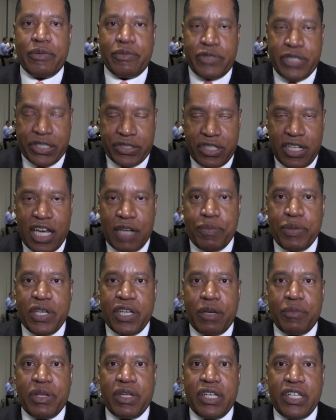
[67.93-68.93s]
6 to 9
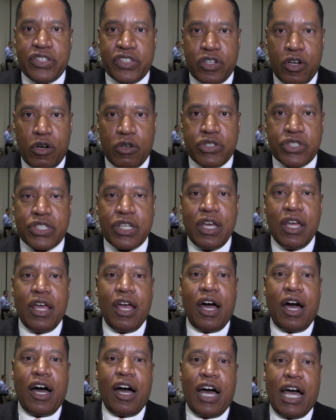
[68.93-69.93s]
p.m. in East Coast.
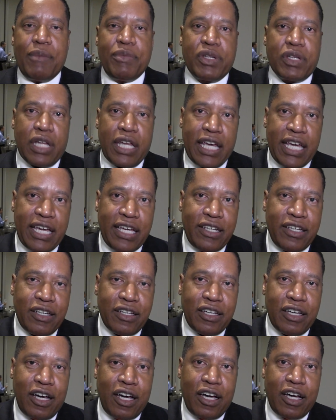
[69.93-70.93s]
I'm delayed
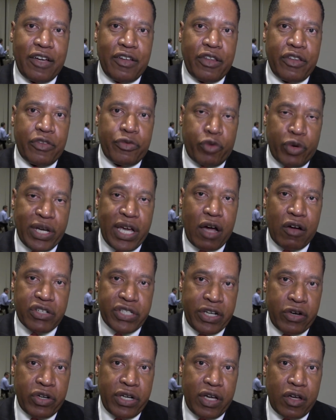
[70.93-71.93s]
3
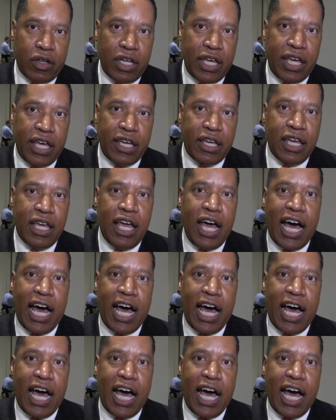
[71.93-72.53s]
hours here in L.A.